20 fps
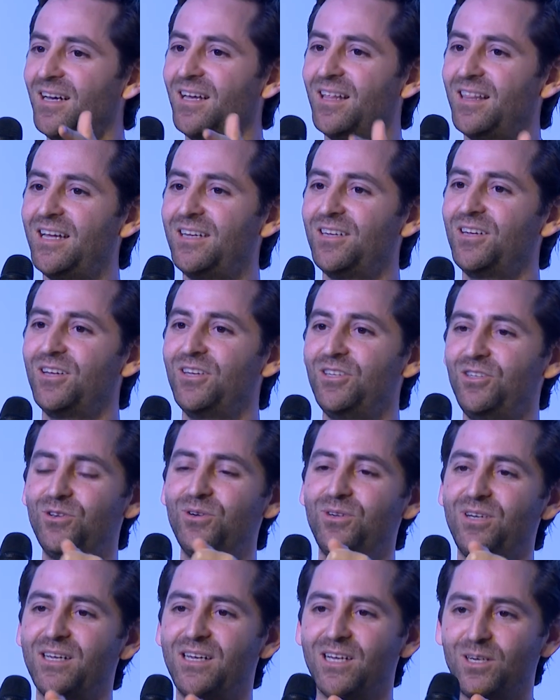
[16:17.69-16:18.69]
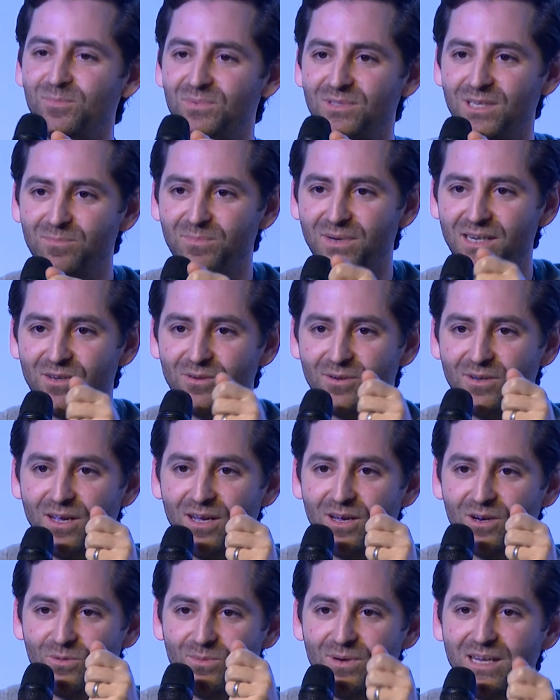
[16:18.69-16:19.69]
that you could help somebody
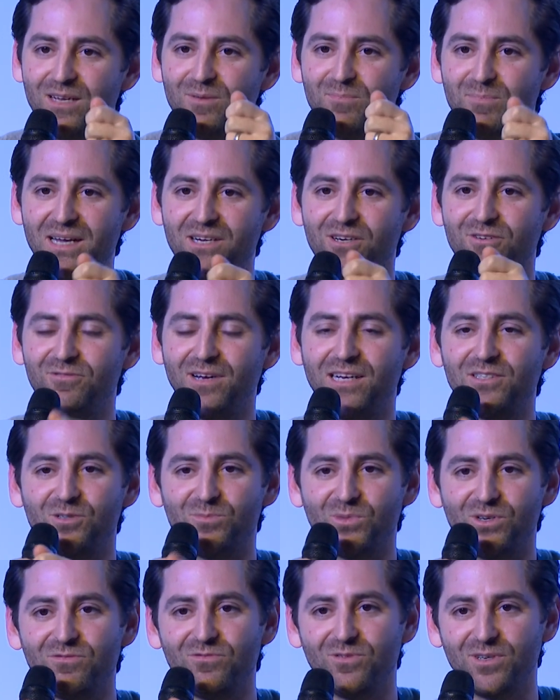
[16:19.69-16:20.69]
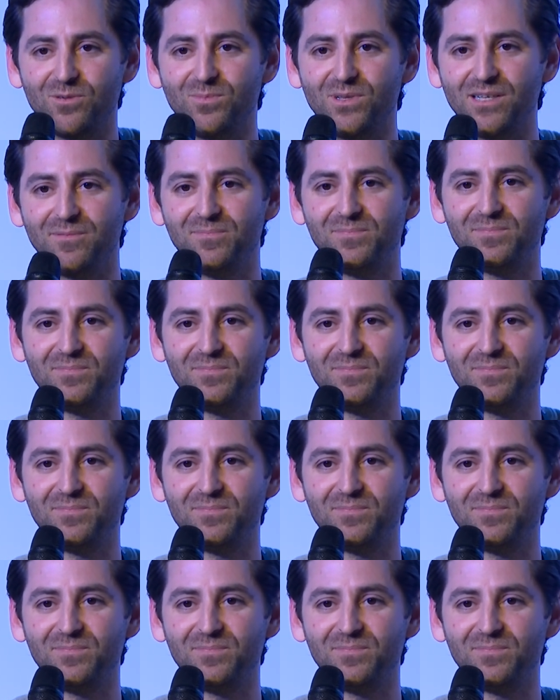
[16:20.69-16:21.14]
read better, faster, more affordably.